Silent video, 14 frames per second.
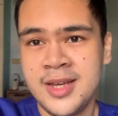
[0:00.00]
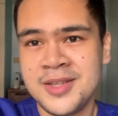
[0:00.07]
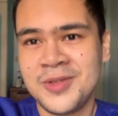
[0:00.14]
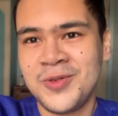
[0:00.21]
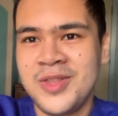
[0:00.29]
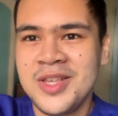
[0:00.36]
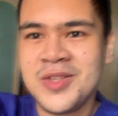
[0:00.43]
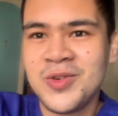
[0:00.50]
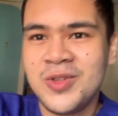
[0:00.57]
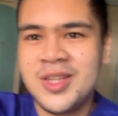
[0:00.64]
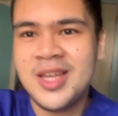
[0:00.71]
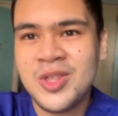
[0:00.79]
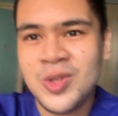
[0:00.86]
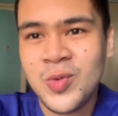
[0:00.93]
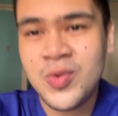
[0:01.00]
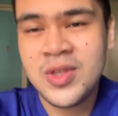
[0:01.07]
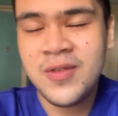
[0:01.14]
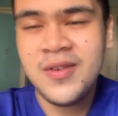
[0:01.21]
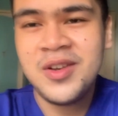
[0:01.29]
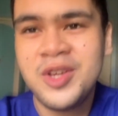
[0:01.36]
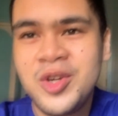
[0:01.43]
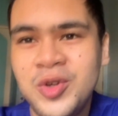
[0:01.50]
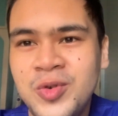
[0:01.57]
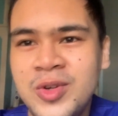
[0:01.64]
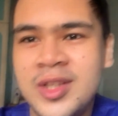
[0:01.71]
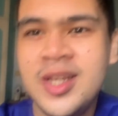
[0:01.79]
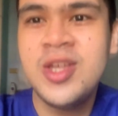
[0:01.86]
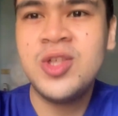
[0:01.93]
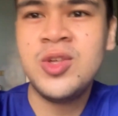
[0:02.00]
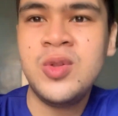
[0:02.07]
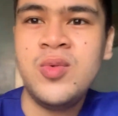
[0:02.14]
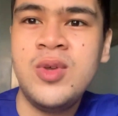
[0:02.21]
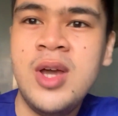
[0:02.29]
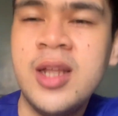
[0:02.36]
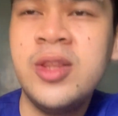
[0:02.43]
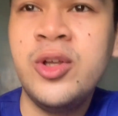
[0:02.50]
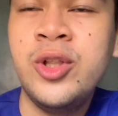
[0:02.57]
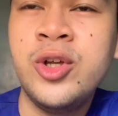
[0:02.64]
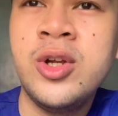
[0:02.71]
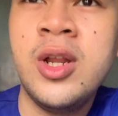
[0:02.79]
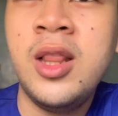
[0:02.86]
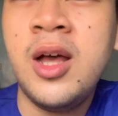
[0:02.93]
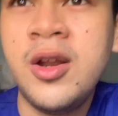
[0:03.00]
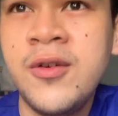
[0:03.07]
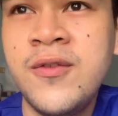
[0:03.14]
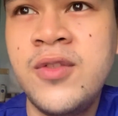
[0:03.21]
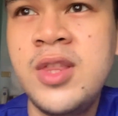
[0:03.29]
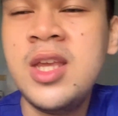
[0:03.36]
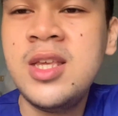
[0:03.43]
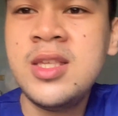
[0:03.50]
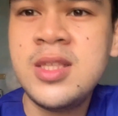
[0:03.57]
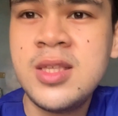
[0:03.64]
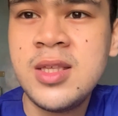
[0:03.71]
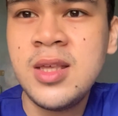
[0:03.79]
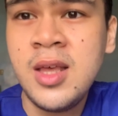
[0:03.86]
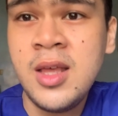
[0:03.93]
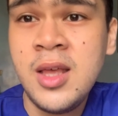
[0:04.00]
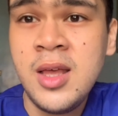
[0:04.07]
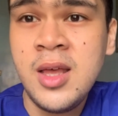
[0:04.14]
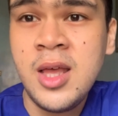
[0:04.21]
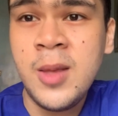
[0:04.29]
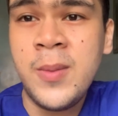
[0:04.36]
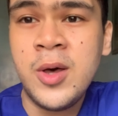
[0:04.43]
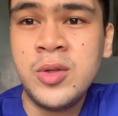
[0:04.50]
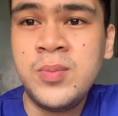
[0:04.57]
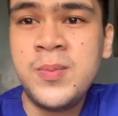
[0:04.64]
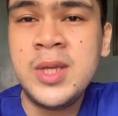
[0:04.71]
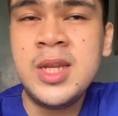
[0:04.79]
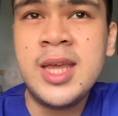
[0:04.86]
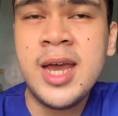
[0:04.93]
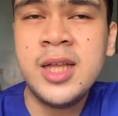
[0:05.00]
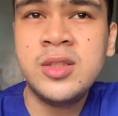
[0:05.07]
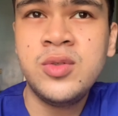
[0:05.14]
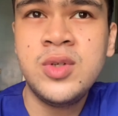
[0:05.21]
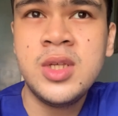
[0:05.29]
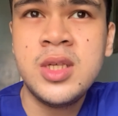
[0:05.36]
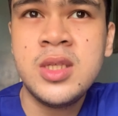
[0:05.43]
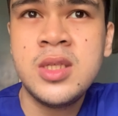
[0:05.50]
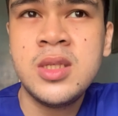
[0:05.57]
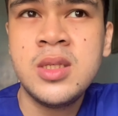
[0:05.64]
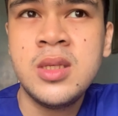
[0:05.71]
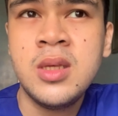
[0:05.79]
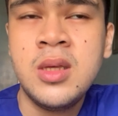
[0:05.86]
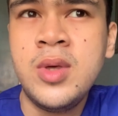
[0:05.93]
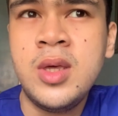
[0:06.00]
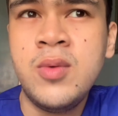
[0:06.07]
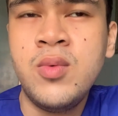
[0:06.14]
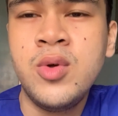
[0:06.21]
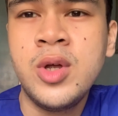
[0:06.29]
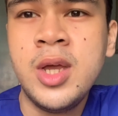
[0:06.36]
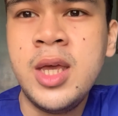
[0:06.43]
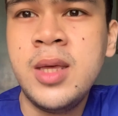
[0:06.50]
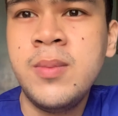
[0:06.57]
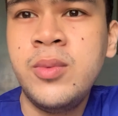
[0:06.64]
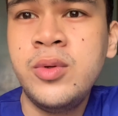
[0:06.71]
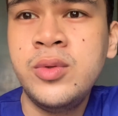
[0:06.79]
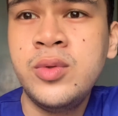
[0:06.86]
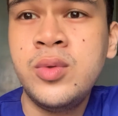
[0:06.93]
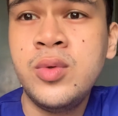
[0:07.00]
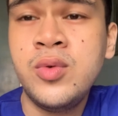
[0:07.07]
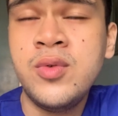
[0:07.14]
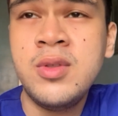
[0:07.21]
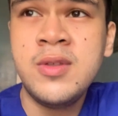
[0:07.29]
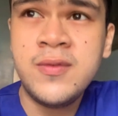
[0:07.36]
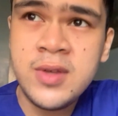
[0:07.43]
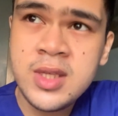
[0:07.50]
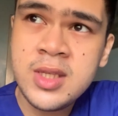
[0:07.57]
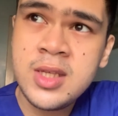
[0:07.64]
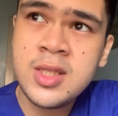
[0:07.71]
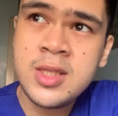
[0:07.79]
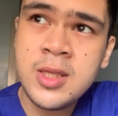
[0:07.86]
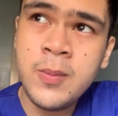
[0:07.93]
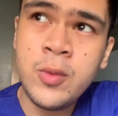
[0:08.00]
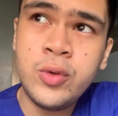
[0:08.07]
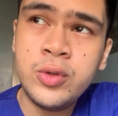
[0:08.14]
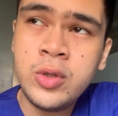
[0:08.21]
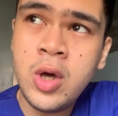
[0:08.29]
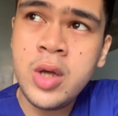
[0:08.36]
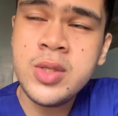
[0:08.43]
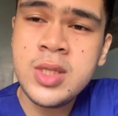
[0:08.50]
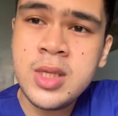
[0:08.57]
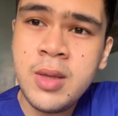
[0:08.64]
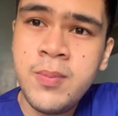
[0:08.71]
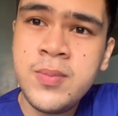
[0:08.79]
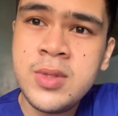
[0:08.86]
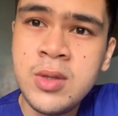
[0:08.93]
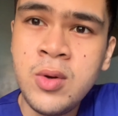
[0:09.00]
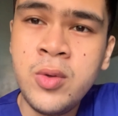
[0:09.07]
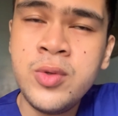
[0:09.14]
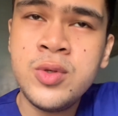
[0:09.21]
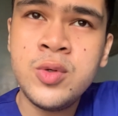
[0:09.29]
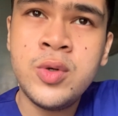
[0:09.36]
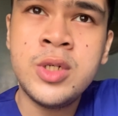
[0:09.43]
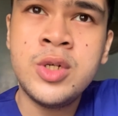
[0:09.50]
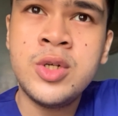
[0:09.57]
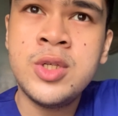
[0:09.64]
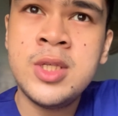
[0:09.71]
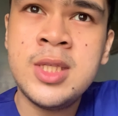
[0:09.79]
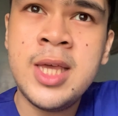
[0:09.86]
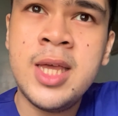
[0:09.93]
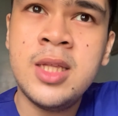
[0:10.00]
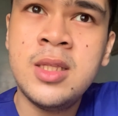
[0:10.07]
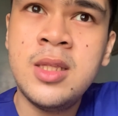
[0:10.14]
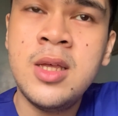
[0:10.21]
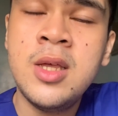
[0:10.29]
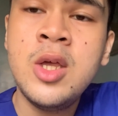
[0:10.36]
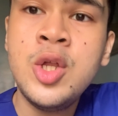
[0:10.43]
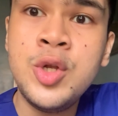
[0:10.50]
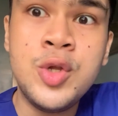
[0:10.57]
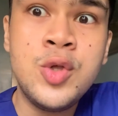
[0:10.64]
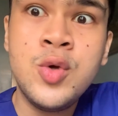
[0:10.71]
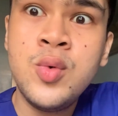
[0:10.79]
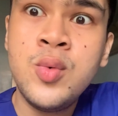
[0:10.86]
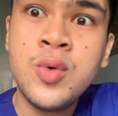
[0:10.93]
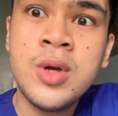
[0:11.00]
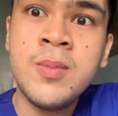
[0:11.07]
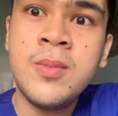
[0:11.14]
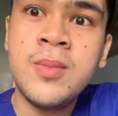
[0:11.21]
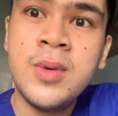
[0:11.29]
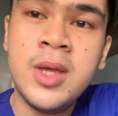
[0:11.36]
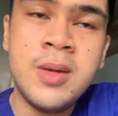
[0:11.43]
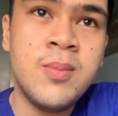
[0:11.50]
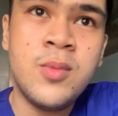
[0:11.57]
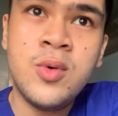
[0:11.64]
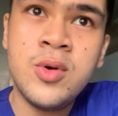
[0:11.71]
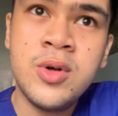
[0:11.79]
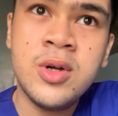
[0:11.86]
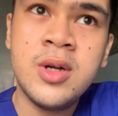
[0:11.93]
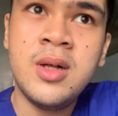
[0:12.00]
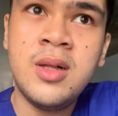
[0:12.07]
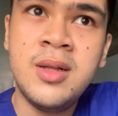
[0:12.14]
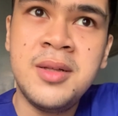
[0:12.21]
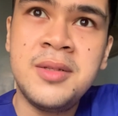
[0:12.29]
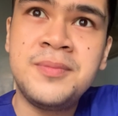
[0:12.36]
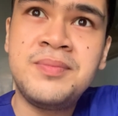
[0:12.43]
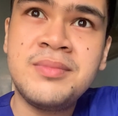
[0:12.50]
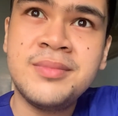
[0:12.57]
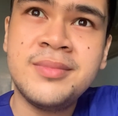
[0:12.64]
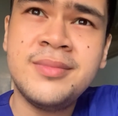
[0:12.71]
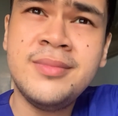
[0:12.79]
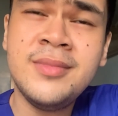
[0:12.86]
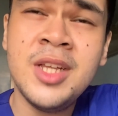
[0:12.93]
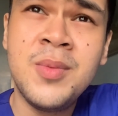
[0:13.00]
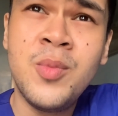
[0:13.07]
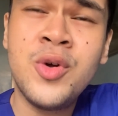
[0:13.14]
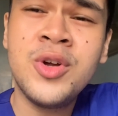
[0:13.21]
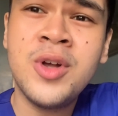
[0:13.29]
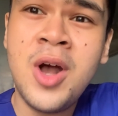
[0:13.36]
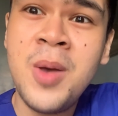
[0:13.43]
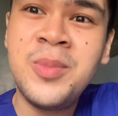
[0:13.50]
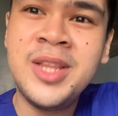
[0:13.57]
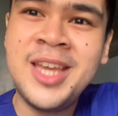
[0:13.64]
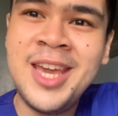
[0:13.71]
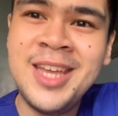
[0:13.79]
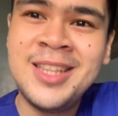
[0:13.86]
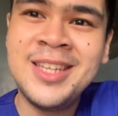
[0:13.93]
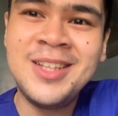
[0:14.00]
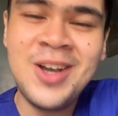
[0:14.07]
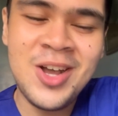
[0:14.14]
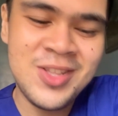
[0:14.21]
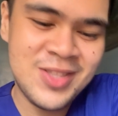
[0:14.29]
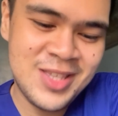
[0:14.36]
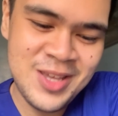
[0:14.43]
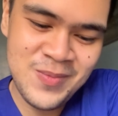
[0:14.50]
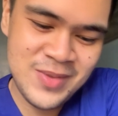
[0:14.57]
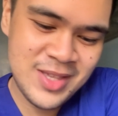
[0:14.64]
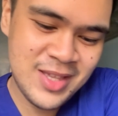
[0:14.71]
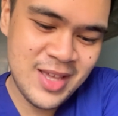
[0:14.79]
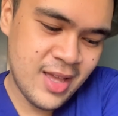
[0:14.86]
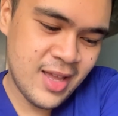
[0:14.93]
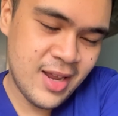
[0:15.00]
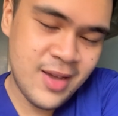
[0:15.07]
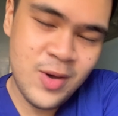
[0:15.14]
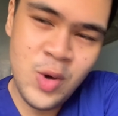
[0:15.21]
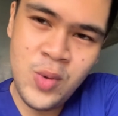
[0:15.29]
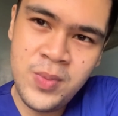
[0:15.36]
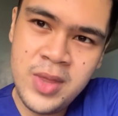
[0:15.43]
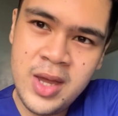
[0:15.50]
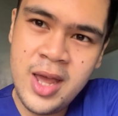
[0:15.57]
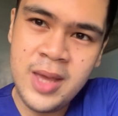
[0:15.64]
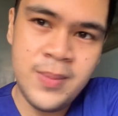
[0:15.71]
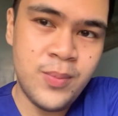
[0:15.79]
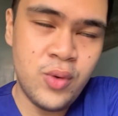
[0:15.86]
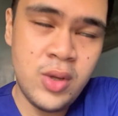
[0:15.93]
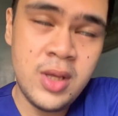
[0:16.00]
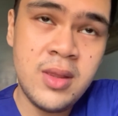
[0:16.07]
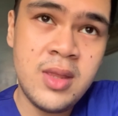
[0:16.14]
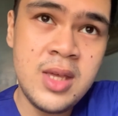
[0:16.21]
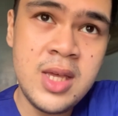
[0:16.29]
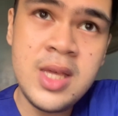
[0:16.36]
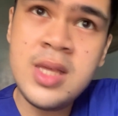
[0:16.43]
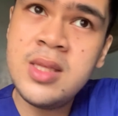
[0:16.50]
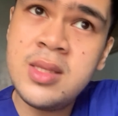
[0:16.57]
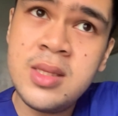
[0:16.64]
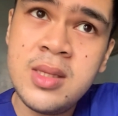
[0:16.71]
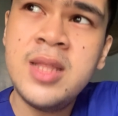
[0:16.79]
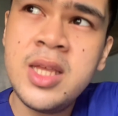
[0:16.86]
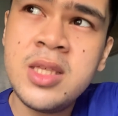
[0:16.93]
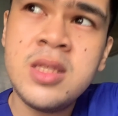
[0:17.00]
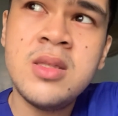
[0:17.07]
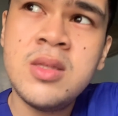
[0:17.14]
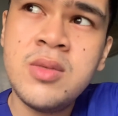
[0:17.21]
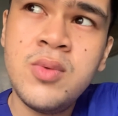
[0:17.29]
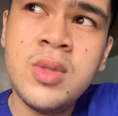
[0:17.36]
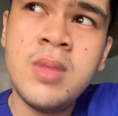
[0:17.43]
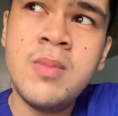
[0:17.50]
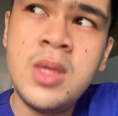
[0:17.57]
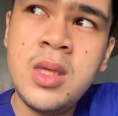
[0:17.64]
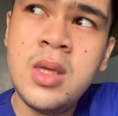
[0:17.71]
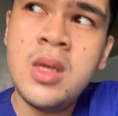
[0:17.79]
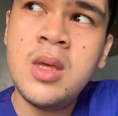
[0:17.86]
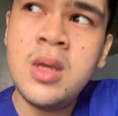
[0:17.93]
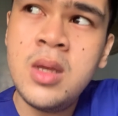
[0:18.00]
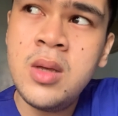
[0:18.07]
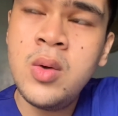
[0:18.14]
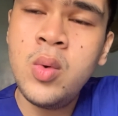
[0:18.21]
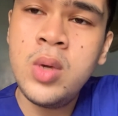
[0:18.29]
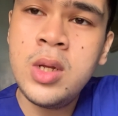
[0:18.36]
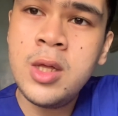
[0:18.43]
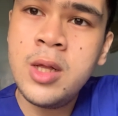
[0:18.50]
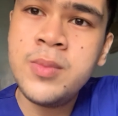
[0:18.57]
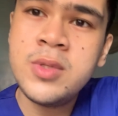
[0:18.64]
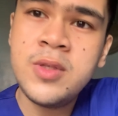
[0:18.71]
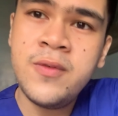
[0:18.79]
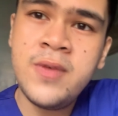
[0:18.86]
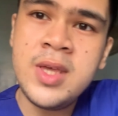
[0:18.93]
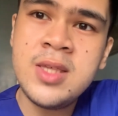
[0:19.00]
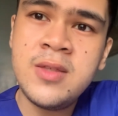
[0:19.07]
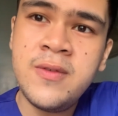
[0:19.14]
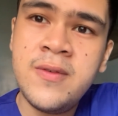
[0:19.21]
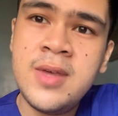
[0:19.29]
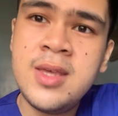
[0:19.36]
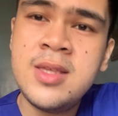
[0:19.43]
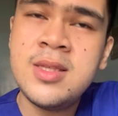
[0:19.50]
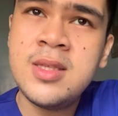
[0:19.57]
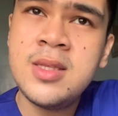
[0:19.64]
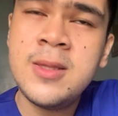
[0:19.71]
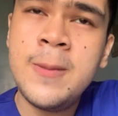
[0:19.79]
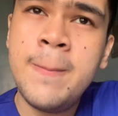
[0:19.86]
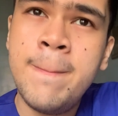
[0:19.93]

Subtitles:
Yeah, so this rotation was a very good rotation. We got to learn a lot of things about pediatrics. We were able to revisit some old concepts and also understand newer and more complicated concepts. And I hope that I bring these lessons with me when it comes to face-to-face.